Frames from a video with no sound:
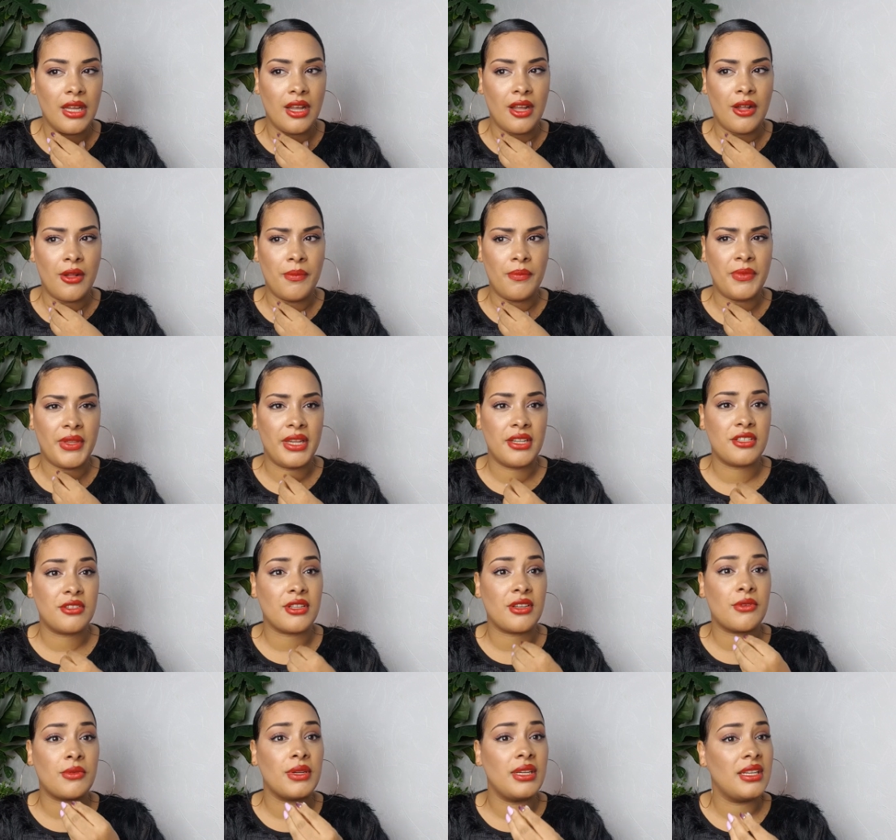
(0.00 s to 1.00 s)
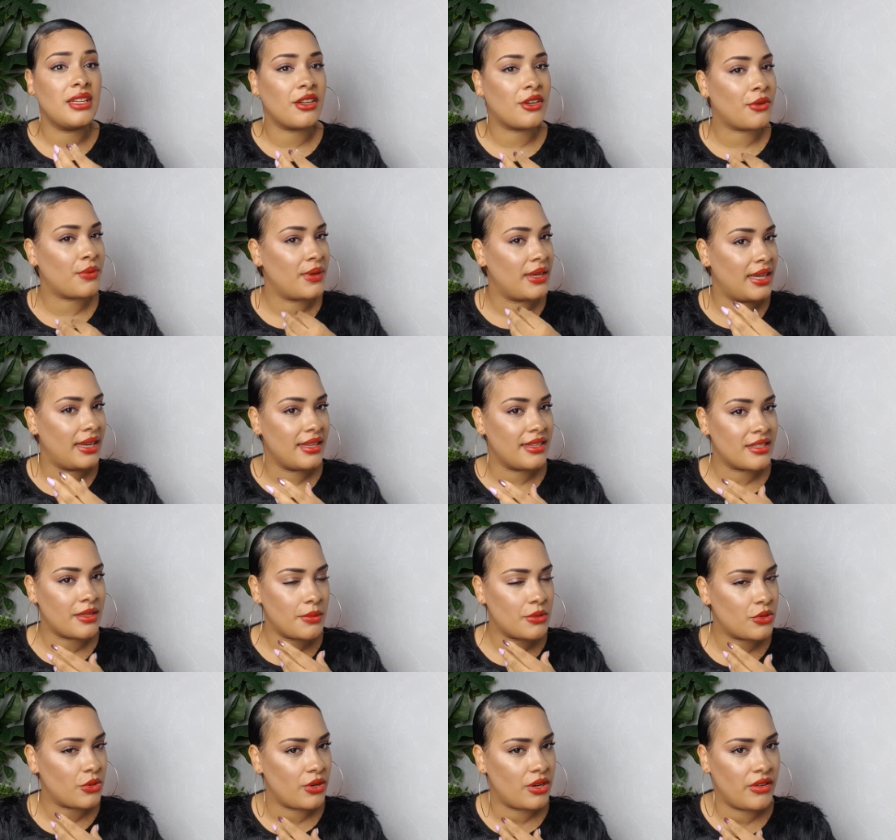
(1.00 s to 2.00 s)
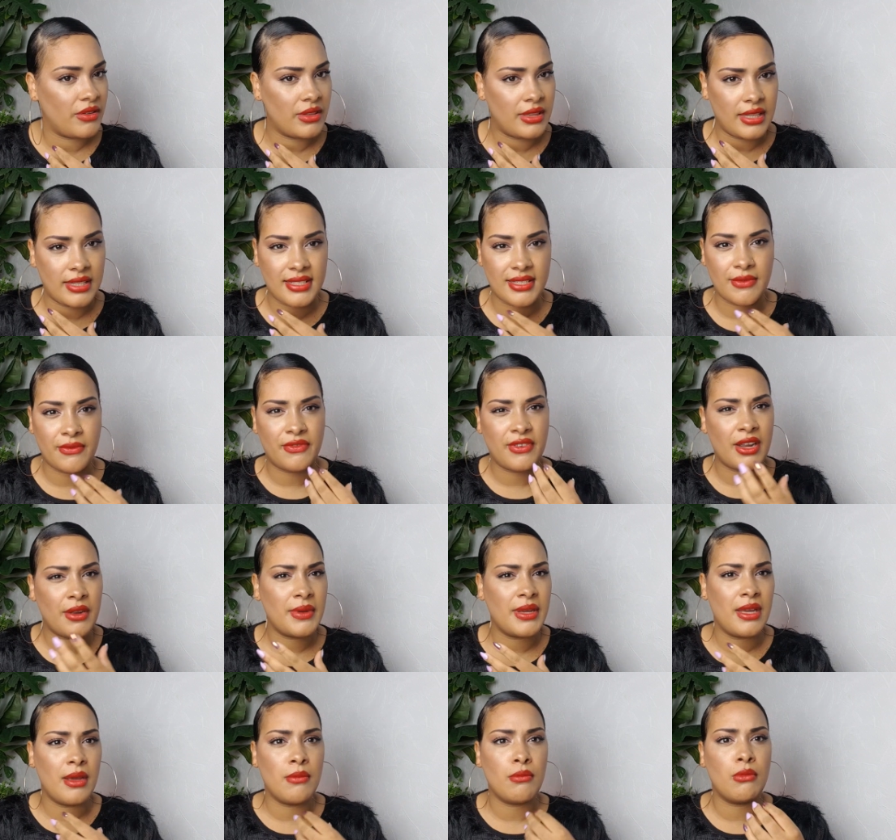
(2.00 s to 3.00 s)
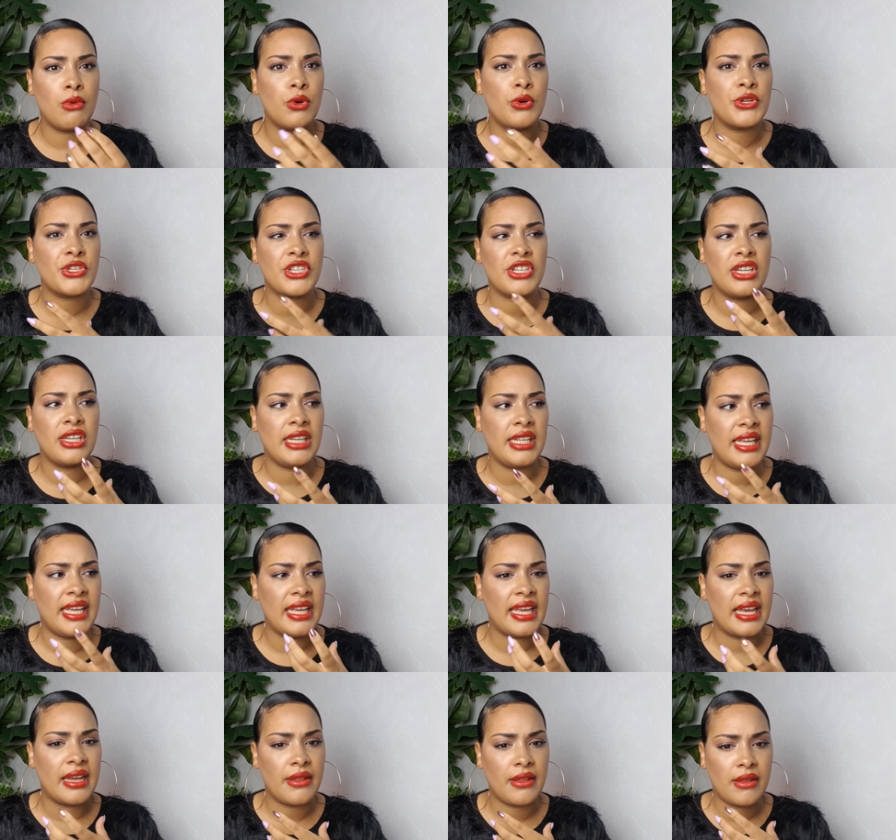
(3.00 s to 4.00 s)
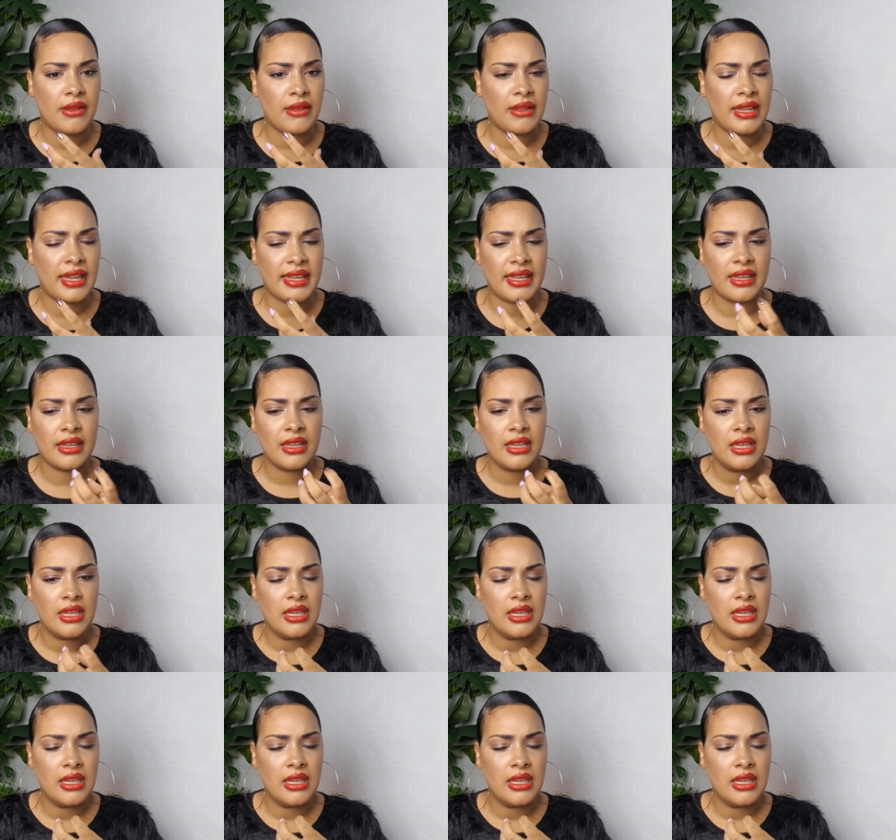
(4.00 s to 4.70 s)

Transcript: um, that's either creating some sort of, that's very emotionally, like,